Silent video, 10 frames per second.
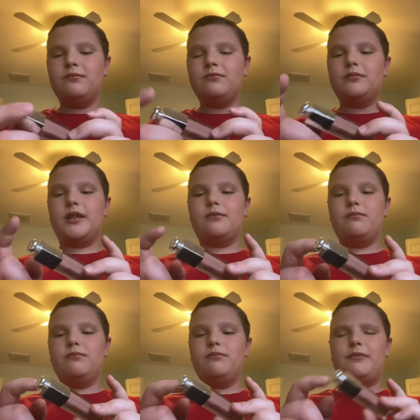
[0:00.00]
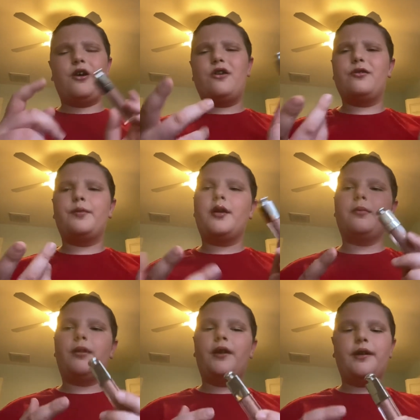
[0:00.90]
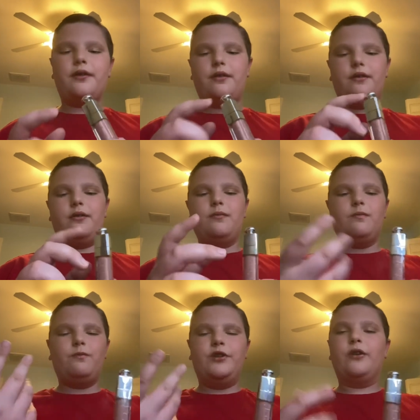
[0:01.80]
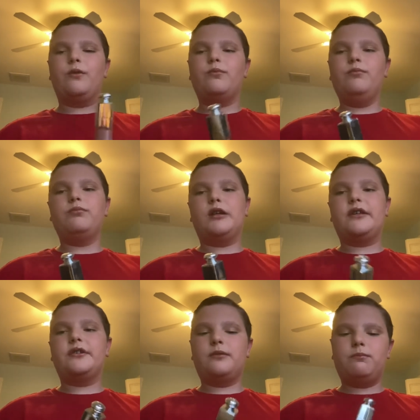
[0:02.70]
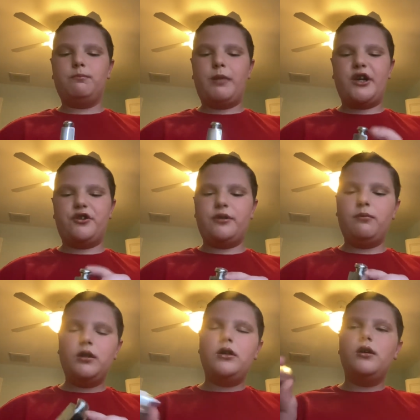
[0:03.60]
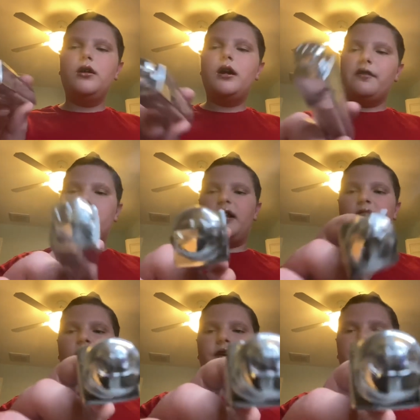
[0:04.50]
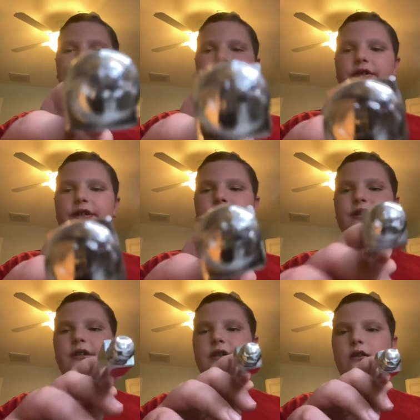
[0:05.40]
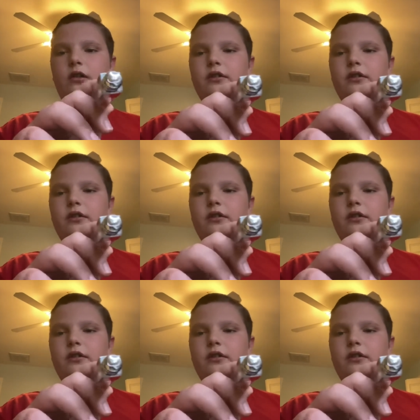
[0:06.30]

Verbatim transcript: like not hardware but like you know plastic packaging and then it has the cd on the